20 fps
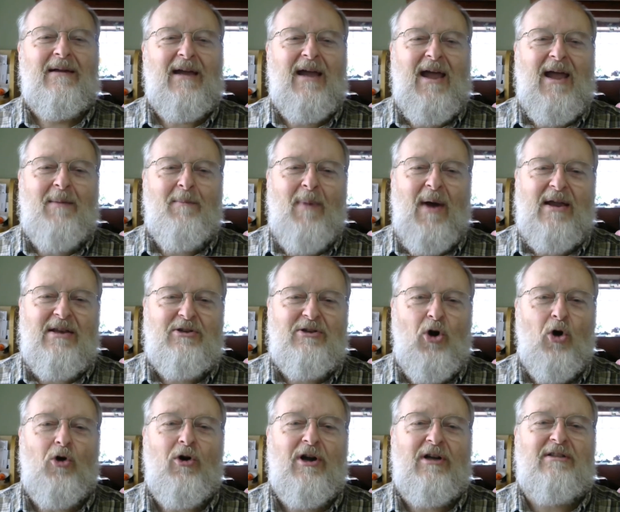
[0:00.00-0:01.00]
A
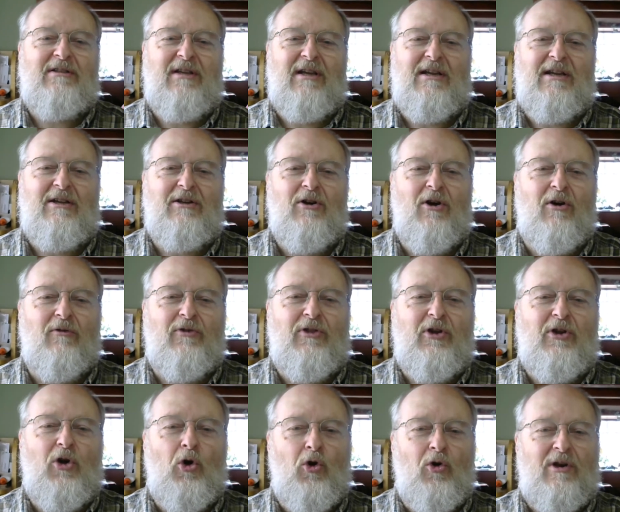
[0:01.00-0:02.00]
minority of
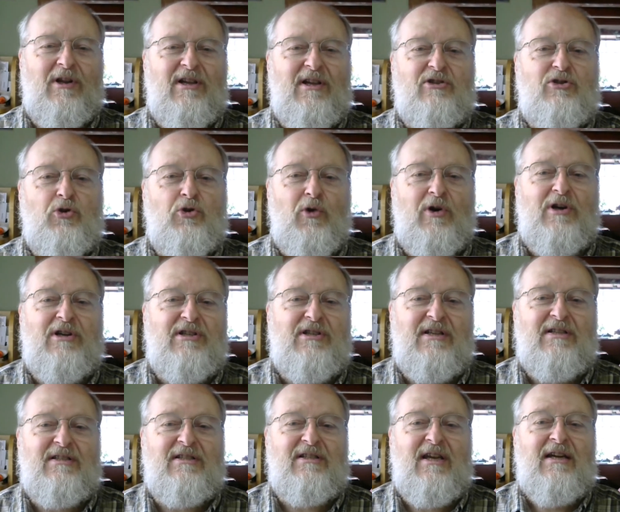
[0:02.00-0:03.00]
the earliest
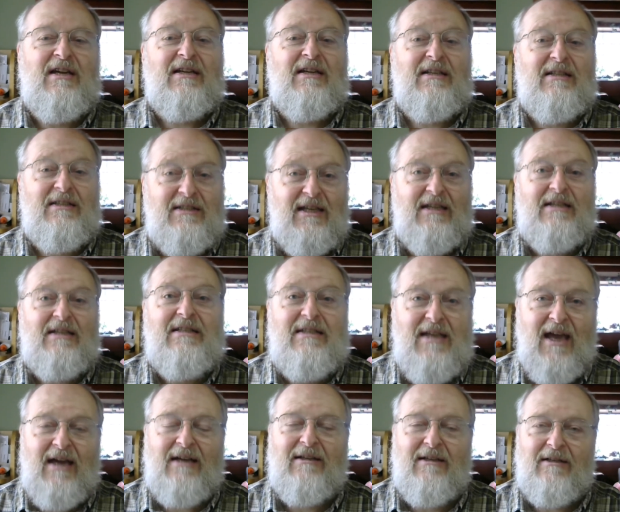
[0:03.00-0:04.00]
Christians did
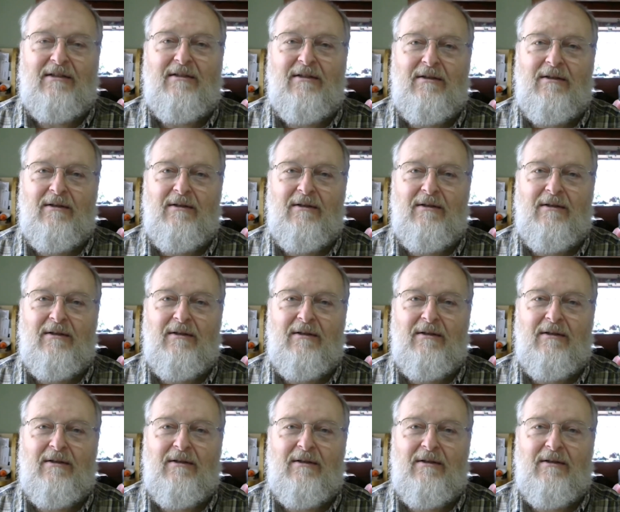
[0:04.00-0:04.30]
get it.